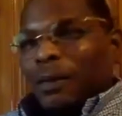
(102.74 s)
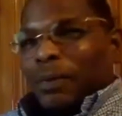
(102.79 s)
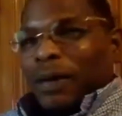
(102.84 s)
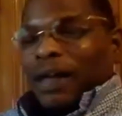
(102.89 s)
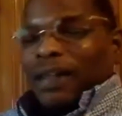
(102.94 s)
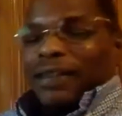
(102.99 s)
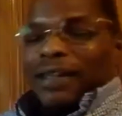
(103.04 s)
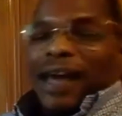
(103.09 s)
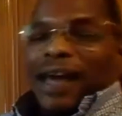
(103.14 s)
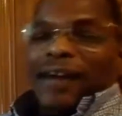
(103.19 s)

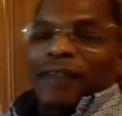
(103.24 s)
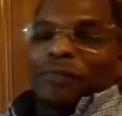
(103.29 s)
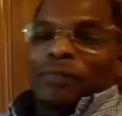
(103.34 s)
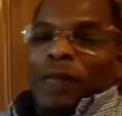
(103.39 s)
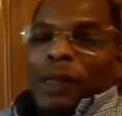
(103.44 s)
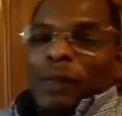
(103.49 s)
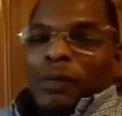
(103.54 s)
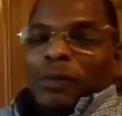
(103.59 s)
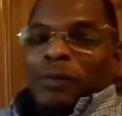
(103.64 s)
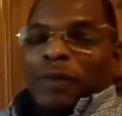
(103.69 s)
A lot of
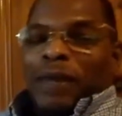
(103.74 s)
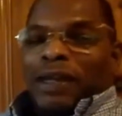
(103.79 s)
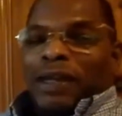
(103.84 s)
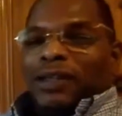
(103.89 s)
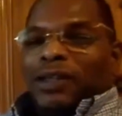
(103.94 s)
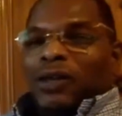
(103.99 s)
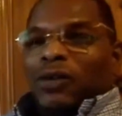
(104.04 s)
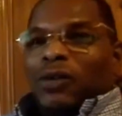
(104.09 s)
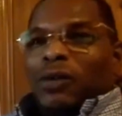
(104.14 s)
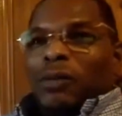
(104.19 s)
people may
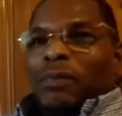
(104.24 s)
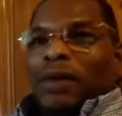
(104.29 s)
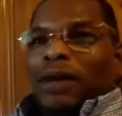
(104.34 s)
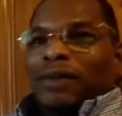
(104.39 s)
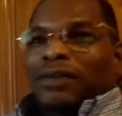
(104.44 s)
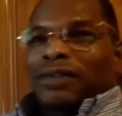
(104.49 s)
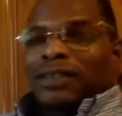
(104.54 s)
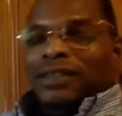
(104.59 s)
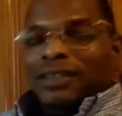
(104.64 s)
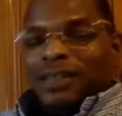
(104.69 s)
know
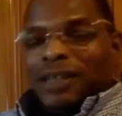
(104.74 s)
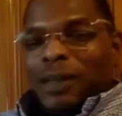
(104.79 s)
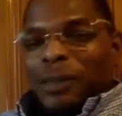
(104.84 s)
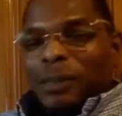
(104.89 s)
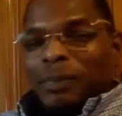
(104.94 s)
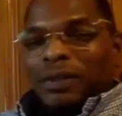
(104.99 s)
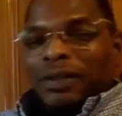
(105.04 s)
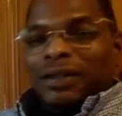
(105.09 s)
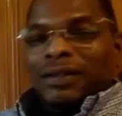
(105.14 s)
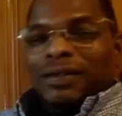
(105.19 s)
about this
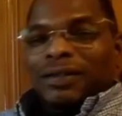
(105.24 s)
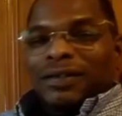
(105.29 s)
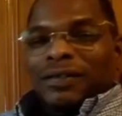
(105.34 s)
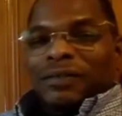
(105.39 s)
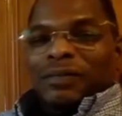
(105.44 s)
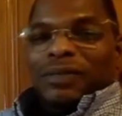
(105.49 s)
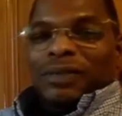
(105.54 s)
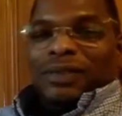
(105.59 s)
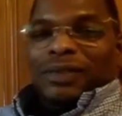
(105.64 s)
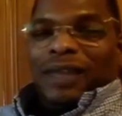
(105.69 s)
company.
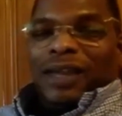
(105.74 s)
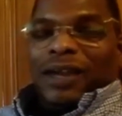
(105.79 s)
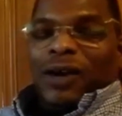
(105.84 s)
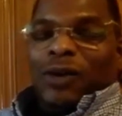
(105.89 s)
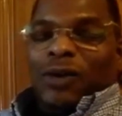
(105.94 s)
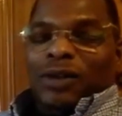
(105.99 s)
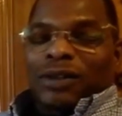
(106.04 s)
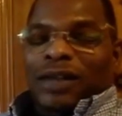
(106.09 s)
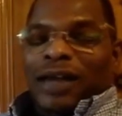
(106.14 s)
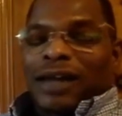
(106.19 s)
They
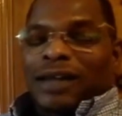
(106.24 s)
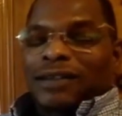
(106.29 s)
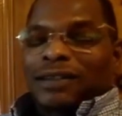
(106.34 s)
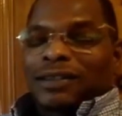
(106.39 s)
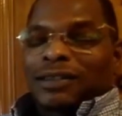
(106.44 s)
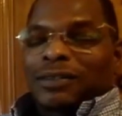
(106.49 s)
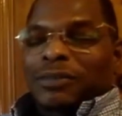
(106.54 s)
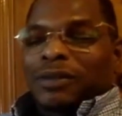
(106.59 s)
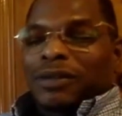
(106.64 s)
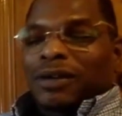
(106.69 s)
hold a lot of
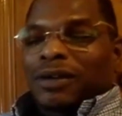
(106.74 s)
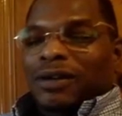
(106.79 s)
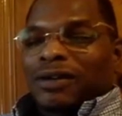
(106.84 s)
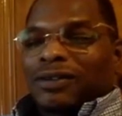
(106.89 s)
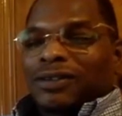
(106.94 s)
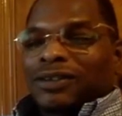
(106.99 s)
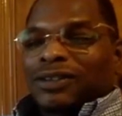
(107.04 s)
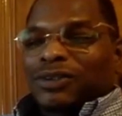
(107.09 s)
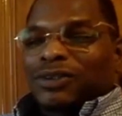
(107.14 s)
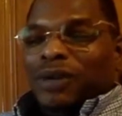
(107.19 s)

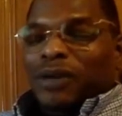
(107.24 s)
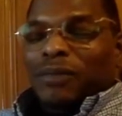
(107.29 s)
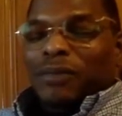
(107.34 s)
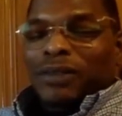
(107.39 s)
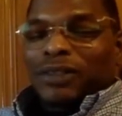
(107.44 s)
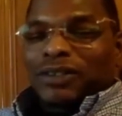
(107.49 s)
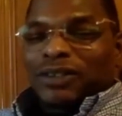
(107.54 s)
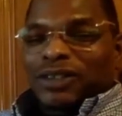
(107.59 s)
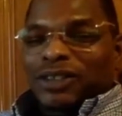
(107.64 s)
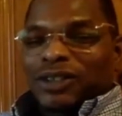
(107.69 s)
seminars throughout
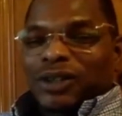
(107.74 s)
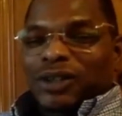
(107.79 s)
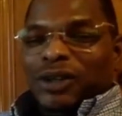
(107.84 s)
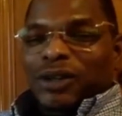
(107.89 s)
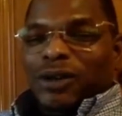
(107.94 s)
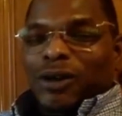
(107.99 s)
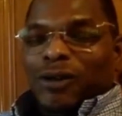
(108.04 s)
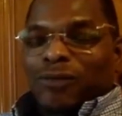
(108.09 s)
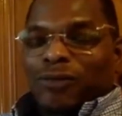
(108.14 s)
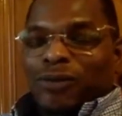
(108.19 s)
Metro
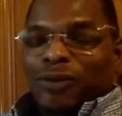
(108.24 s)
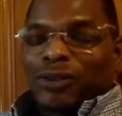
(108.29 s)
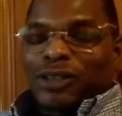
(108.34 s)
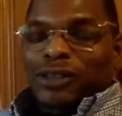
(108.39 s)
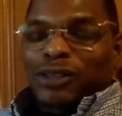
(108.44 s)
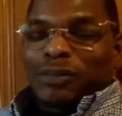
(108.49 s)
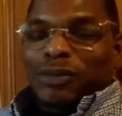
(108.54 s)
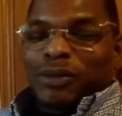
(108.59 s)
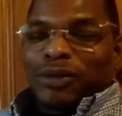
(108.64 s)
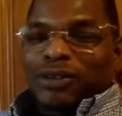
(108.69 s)
Detroit called
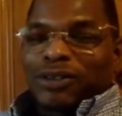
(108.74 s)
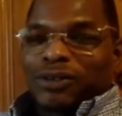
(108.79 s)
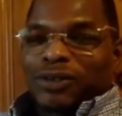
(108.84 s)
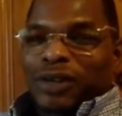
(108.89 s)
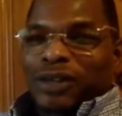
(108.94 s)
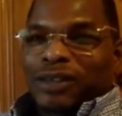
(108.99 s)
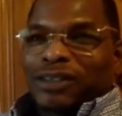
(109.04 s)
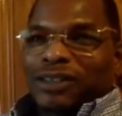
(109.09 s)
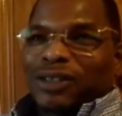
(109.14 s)
Fortune Builders, right?